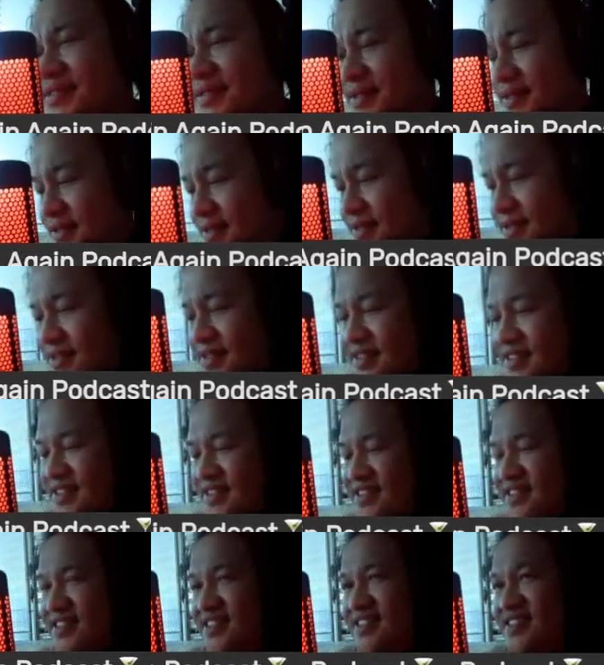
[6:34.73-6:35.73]

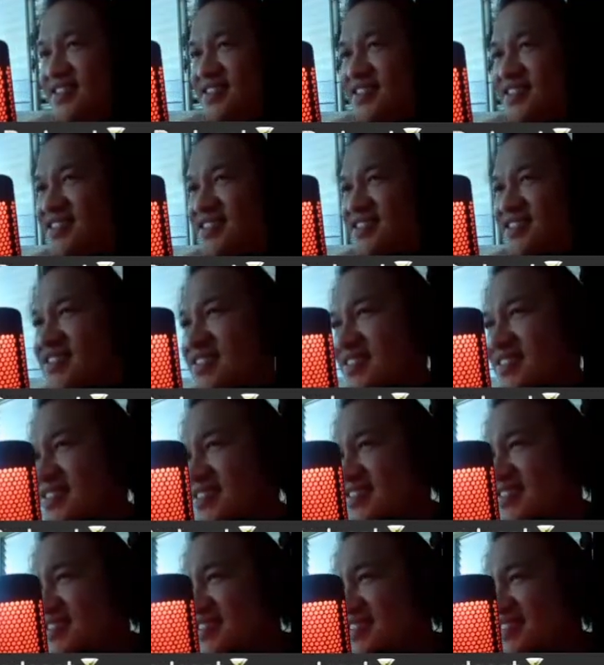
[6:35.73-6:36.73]

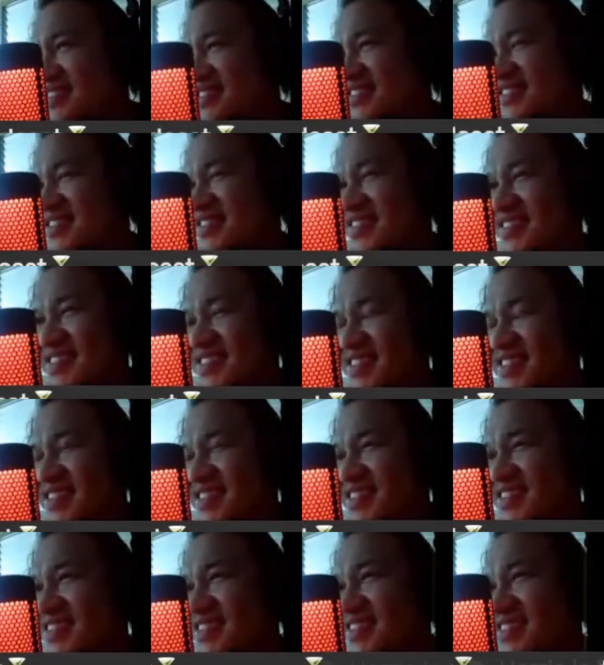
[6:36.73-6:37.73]

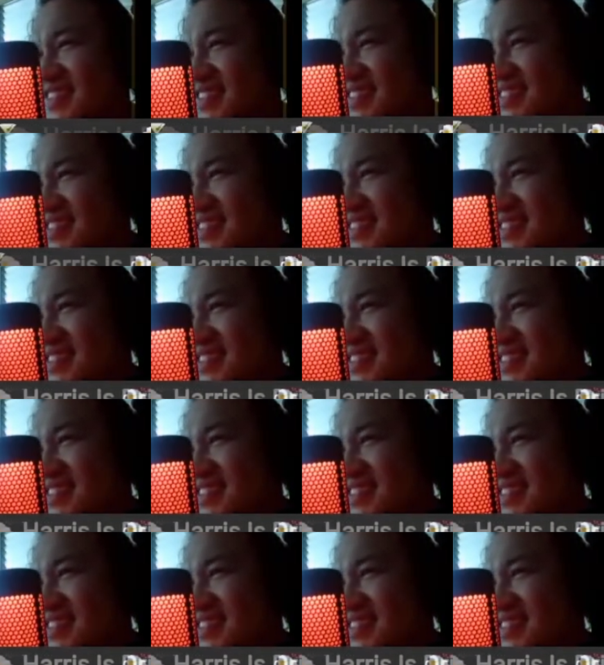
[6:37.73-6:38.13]
This person isn't speaking.